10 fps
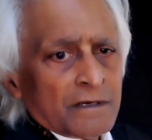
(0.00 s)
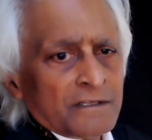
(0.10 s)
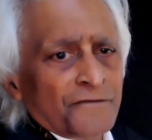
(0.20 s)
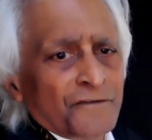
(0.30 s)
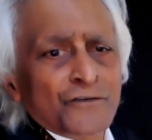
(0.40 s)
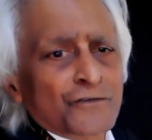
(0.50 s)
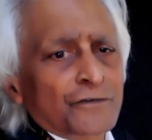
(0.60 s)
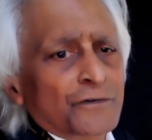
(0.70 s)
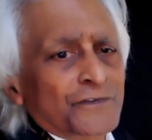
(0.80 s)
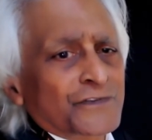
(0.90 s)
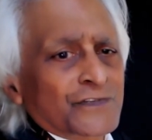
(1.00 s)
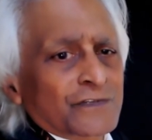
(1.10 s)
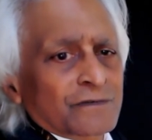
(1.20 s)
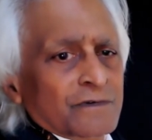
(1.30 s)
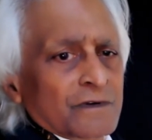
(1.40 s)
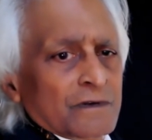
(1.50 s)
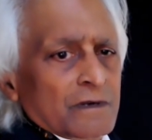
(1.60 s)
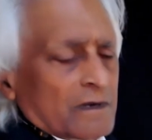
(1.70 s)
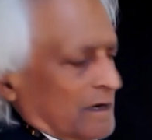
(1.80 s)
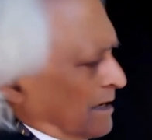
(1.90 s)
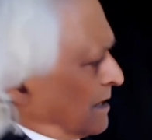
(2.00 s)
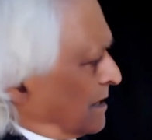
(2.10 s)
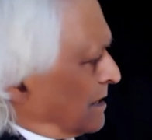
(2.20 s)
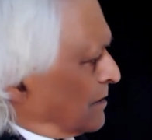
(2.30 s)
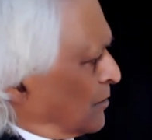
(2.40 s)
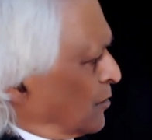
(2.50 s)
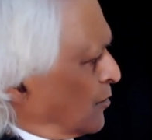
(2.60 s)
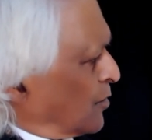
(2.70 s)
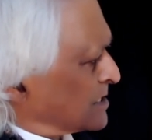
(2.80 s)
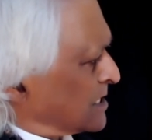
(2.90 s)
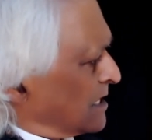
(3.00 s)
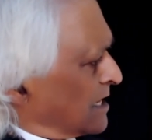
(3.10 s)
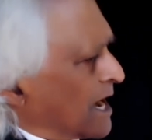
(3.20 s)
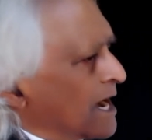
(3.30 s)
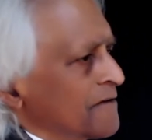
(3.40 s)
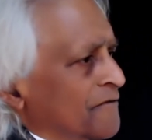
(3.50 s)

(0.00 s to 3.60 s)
different truths. What's a lie